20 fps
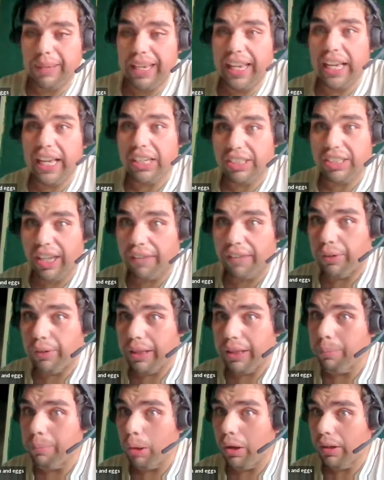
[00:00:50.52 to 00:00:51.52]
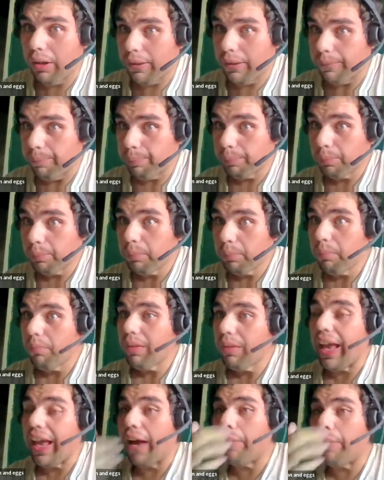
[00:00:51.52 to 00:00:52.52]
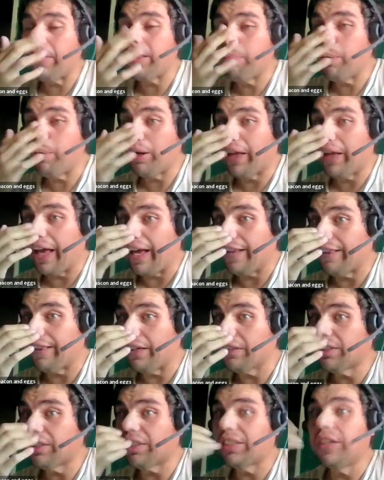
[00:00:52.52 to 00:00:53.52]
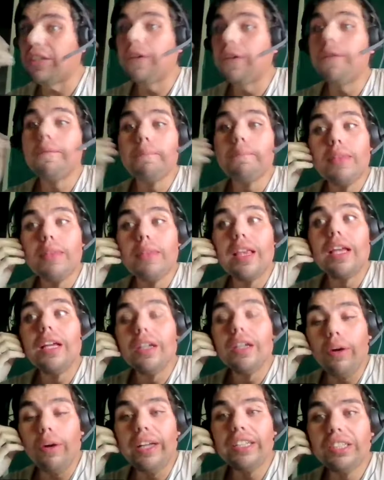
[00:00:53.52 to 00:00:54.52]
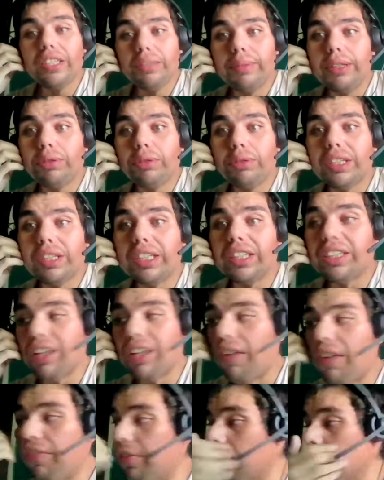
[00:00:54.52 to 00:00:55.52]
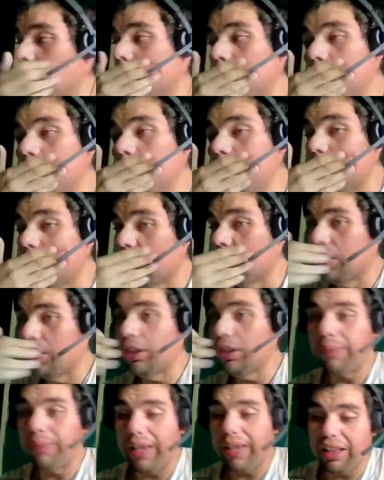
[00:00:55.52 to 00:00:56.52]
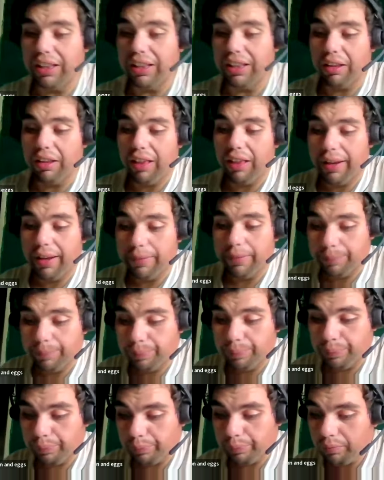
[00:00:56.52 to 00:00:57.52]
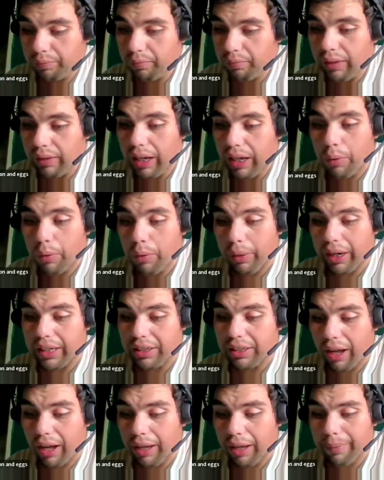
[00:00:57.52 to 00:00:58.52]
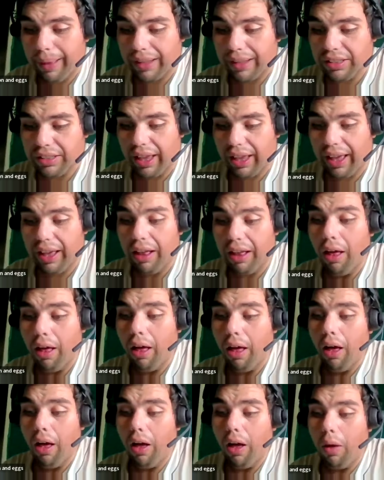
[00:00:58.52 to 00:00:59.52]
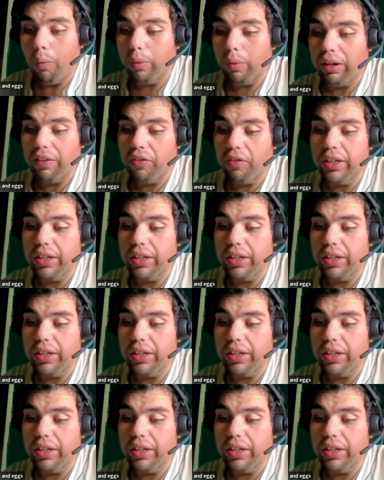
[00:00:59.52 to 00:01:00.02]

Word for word: me. Yes, I've read the book. I read the book, and there's quite some interesting stuff. Excuse me, in there that we're going to talk about today. One of